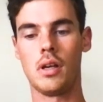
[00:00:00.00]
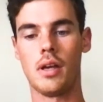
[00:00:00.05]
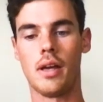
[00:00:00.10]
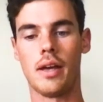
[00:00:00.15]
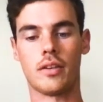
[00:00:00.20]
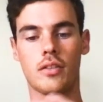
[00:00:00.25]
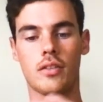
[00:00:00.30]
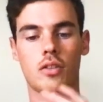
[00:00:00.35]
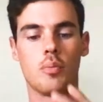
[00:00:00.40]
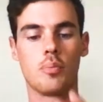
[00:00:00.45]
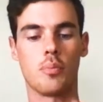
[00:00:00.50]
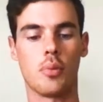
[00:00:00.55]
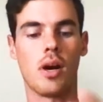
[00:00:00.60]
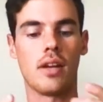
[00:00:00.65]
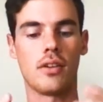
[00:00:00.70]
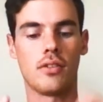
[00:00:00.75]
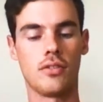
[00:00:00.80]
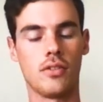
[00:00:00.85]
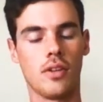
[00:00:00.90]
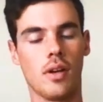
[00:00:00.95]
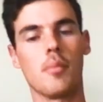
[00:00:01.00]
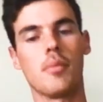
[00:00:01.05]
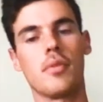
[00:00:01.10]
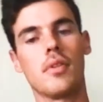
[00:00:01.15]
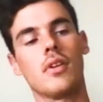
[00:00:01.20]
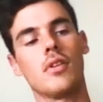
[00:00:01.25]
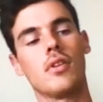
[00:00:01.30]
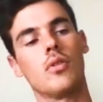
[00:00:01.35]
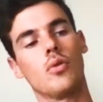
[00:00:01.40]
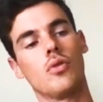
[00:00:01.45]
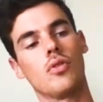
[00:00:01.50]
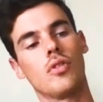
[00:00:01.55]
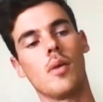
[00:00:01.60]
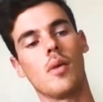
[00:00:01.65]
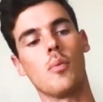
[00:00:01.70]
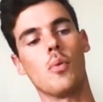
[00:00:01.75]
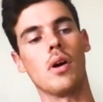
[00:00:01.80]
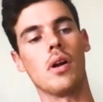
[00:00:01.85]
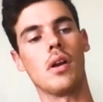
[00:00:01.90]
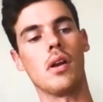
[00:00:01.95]
express something to
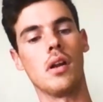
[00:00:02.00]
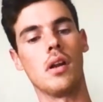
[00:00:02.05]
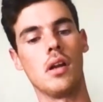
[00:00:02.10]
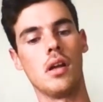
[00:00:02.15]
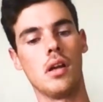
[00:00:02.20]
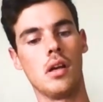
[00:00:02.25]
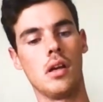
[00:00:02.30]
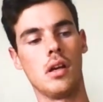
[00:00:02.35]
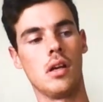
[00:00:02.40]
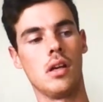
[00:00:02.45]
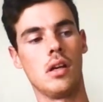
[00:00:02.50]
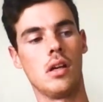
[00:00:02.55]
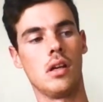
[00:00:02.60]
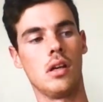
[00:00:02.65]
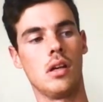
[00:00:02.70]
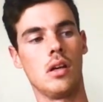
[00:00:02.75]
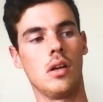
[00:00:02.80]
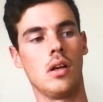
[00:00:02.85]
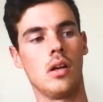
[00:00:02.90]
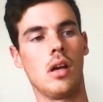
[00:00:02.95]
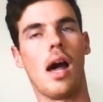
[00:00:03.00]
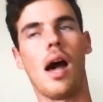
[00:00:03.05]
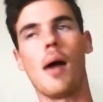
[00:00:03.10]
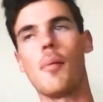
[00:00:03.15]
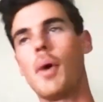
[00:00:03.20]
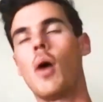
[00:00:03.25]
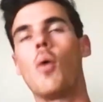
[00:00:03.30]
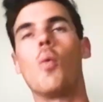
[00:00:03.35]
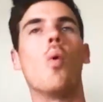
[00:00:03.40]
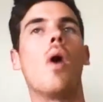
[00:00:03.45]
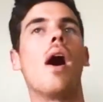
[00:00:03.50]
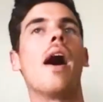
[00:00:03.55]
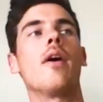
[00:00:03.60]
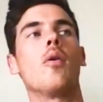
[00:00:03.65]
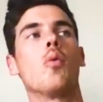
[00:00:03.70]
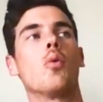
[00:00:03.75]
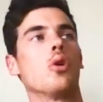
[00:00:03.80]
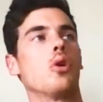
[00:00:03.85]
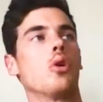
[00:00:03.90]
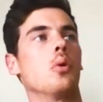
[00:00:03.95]
someone about why
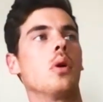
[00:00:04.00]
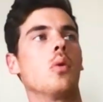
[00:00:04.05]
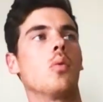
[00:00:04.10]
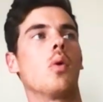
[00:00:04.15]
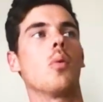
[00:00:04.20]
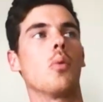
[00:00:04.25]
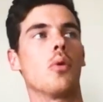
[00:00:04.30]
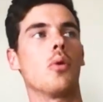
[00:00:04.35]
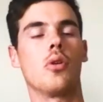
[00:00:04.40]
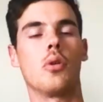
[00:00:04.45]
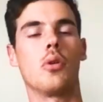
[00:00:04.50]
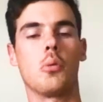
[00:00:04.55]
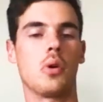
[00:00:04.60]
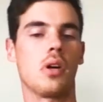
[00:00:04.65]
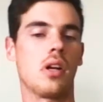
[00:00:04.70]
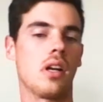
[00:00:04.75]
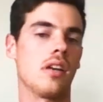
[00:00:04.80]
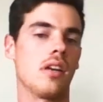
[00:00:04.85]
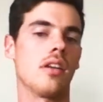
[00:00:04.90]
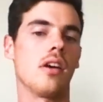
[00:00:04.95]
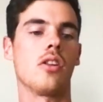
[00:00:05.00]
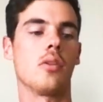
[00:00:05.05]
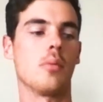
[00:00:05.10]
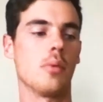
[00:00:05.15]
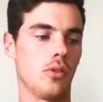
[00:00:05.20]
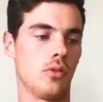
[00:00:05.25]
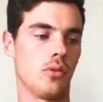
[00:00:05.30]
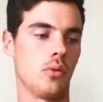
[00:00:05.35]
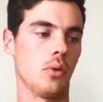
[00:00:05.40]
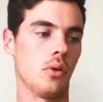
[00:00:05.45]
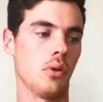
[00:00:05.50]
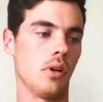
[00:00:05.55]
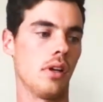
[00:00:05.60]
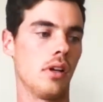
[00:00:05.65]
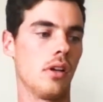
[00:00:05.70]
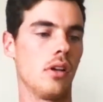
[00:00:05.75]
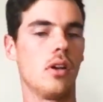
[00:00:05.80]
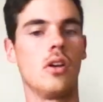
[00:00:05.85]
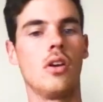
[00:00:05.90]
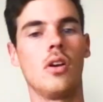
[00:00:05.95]
we're doing what we're doing, we're going to tell them a story.
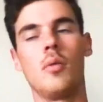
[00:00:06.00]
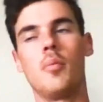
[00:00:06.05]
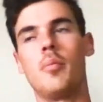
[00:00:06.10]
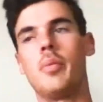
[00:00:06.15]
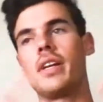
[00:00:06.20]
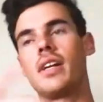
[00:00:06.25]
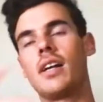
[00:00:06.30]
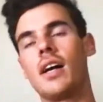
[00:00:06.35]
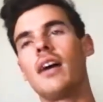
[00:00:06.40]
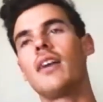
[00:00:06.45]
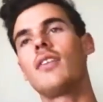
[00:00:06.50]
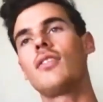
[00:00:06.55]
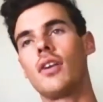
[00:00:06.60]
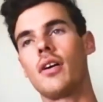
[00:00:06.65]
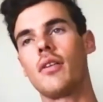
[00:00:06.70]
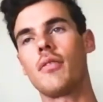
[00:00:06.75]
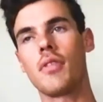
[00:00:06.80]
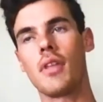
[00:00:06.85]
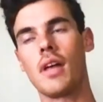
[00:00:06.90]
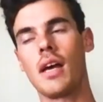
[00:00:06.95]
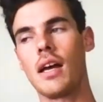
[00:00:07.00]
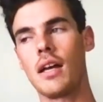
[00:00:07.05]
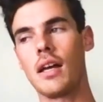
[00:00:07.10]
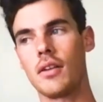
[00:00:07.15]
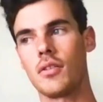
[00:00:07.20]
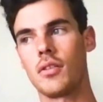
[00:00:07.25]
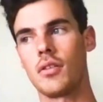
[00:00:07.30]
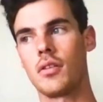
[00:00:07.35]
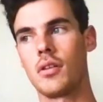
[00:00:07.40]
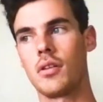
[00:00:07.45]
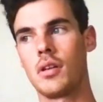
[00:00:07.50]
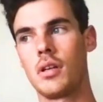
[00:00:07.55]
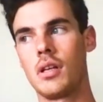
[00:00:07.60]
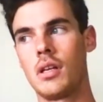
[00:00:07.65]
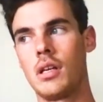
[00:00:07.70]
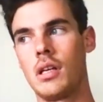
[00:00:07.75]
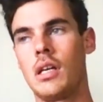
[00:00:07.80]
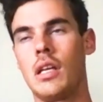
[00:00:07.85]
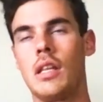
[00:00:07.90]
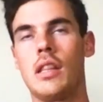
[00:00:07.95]
Because of that,
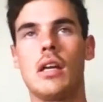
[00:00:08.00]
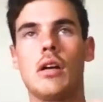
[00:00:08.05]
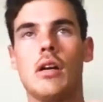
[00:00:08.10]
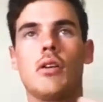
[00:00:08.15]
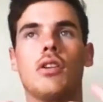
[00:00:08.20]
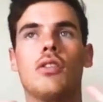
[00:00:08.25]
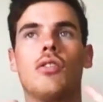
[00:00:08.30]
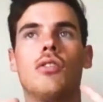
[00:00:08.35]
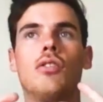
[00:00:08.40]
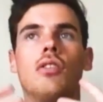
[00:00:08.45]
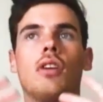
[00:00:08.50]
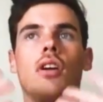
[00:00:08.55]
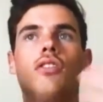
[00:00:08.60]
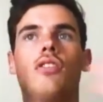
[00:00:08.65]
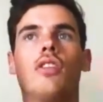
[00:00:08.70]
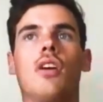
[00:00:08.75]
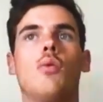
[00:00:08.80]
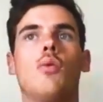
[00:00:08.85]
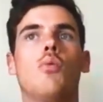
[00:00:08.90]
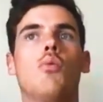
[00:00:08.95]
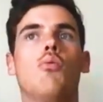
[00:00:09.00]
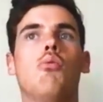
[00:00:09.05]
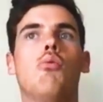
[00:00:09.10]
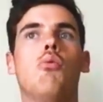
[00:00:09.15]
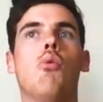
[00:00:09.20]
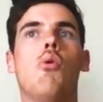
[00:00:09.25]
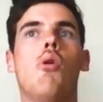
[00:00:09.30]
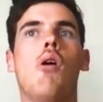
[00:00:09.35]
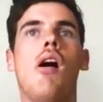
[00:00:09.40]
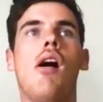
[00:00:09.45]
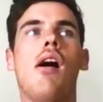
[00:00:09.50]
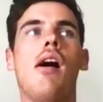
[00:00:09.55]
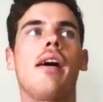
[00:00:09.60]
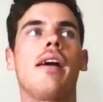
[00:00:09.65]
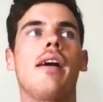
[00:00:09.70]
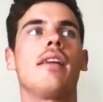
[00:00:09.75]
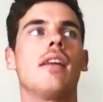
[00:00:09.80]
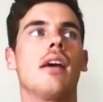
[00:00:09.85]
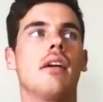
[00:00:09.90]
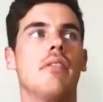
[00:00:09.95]
there is such a
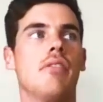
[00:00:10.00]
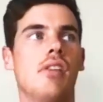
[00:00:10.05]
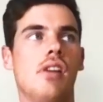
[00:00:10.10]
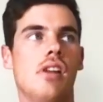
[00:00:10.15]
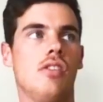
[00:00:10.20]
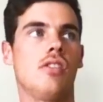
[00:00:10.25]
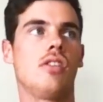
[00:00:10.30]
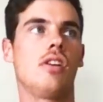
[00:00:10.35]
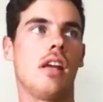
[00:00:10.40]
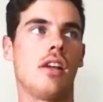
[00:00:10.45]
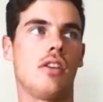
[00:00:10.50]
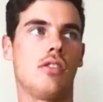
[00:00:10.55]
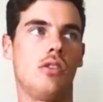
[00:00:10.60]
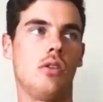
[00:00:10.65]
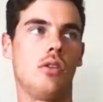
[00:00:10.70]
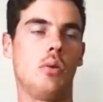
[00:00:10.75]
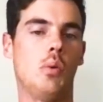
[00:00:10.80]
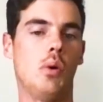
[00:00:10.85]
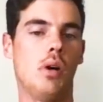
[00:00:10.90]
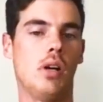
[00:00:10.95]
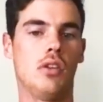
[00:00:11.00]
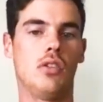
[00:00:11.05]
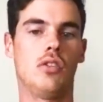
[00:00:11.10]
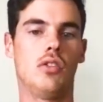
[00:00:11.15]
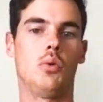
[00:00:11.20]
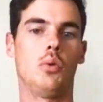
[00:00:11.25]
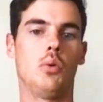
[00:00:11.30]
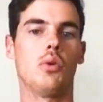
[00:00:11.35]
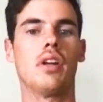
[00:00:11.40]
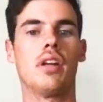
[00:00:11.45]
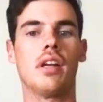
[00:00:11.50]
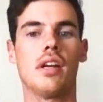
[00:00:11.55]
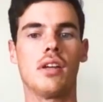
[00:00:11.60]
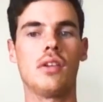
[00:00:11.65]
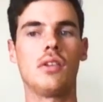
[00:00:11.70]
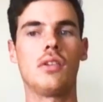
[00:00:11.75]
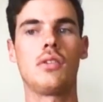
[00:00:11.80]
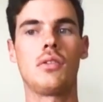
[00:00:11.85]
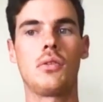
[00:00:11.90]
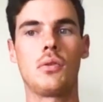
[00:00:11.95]
wide definition as to what a story
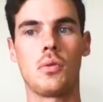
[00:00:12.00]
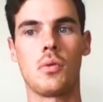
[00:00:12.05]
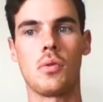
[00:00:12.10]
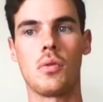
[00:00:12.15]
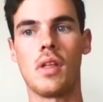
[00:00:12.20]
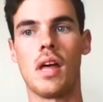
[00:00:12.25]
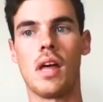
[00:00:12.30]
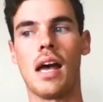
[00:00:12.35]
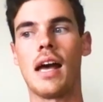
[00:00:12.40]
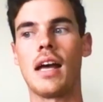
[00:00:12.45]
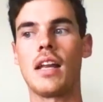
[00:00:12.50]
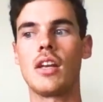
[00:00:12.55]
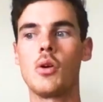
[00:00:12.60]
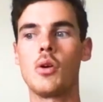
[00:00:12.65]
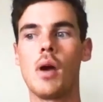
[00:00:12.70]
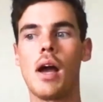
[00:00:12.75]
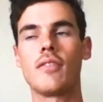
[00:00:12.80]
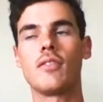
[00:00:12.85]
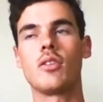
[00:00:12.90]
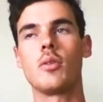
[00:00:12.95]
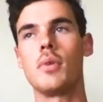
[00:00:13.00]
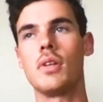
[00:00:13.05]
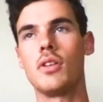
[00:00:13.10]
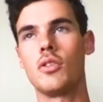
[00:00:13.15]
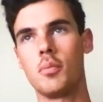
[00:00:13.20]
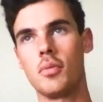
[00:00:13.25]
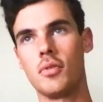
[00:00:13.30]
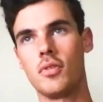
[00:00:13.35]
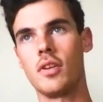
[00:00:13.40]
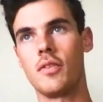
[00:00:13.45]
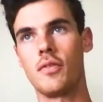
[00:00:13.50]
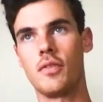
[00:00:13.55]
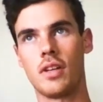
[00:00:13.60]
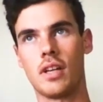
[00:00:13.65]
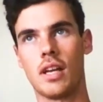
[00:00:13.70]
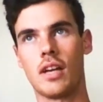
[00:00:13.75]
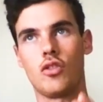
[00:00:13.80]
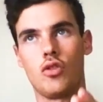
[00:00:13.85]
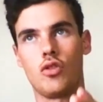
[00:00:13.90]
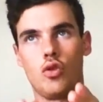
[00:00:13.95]
is that you have to be
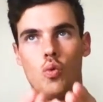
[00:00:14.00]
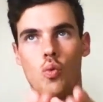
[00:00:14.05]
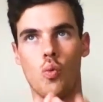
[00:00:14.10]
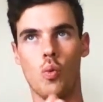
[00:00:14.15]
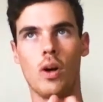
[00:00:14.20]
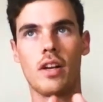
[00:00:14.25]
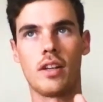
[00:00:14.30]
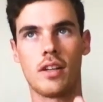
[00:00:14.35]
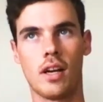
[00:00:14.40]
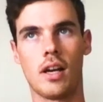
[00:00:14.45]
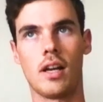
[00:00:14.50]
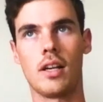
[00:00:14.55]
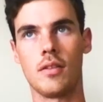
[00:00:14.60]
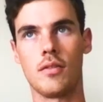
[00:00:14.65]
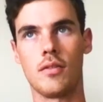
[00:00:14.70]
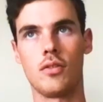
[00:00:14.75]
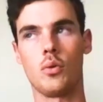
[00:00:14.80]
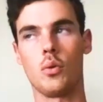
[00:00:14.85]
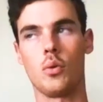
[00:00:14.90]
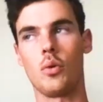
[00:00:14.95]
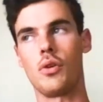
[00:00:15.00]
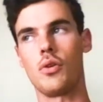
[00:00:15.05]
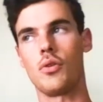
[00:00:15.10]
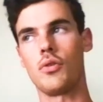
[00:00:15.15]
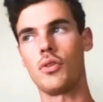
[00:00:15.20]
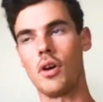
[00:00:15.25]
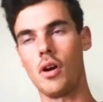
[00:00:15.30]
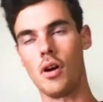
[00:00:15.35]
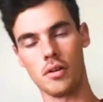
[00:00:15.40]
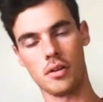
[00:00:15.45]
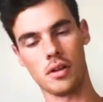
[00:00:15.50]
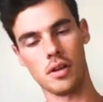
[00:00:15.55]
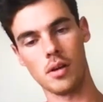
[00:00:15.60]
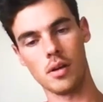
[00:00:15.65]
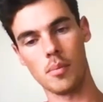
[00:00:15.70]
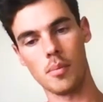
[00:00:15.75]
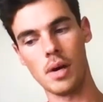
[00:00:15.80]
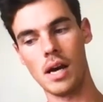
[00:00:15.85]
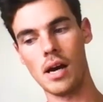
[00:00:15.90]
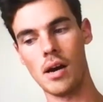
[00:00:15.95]
specific as to what kind of story you're talking
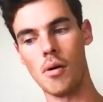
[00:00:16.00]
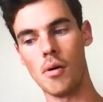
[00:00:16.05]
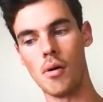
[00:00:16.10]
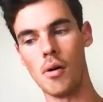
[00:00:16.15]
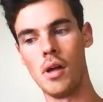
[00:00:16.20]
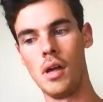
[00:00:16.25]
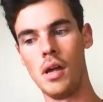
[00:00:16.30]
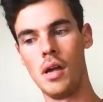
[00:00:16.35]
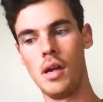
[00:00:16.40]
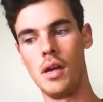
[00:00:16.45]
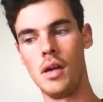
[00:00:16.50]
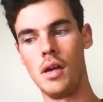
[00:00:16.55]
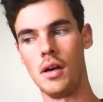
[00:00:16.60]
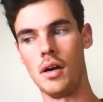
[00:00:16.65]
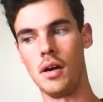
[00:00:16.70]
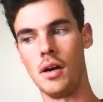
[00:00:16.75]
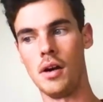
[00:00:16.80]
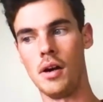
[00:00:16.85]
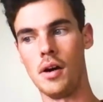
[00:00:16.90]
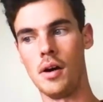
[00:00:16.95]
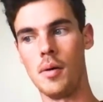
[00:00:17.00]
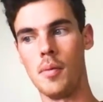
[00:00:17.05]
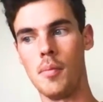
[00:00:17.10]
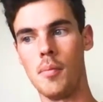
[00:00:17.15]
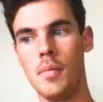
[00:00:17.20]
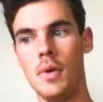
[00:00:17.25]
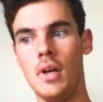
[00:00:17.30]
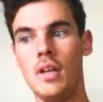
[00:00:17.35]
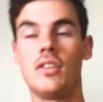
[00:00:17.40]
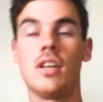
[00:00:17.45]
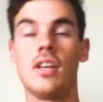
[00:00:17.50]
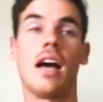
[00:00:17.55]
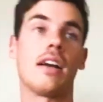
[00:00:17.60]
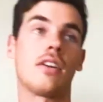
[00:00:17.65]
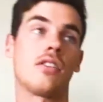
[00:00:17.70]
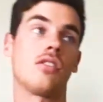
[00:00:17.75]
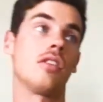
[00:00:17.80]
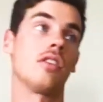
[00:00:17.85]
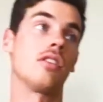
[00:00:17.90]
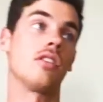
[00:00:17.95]
about. to
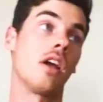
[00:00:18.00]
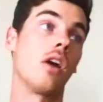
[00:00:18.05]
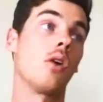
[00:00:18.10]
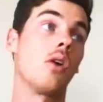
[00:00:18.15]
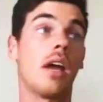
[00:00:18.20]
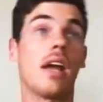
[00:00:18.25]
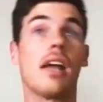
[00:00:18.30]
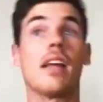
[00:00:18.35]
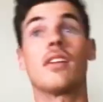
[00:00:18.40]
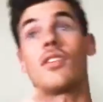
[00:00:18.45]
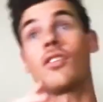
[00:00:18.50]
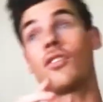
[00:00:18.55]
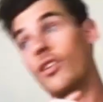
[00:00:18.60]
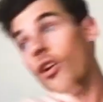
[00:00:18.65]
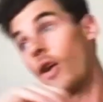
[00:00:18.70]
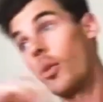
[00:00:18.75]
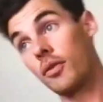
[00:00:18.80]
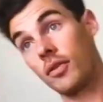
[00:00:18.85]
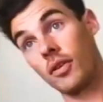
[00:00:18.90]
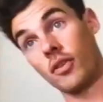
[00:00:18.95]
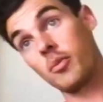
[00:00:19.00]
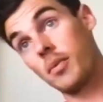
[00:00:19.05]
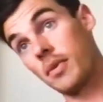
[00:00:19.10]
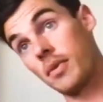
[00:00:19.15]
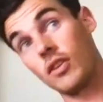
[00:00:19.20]
actually say, okay, does it always have to be